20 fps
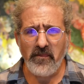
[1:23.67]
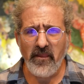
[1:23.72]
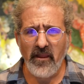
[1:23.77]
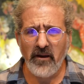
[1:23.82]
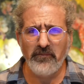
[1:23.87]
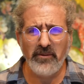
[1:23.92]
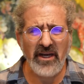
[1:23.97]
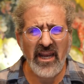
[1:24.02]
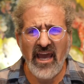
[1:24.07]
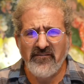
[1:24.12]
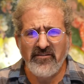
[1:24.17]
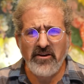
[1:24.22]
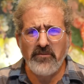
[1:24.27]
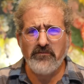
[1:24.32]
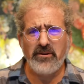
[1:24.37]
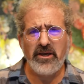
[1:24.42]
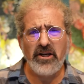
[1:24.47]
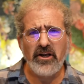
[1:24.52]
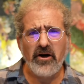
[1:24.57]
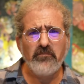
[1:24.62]
But having
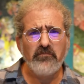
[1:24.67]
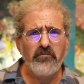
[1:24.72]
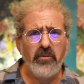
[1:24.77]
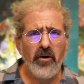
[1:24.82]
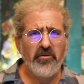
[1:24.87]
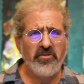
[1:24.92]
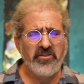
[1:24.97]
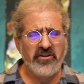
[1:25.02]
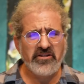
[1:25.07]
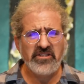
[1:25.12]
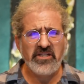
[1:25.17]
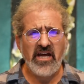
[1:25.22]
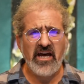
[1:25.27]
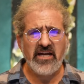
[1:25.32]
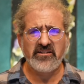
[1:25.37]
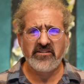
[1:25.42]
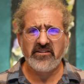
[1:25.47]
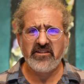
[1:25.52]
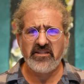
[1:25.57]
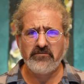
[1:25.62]
been on both
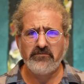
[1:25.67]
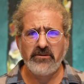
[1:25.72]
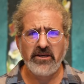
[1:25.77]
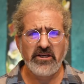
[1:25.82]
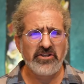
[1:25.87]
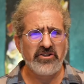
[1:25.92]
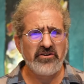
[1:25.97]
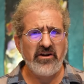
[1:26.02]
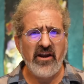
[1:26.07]
sides of this picture,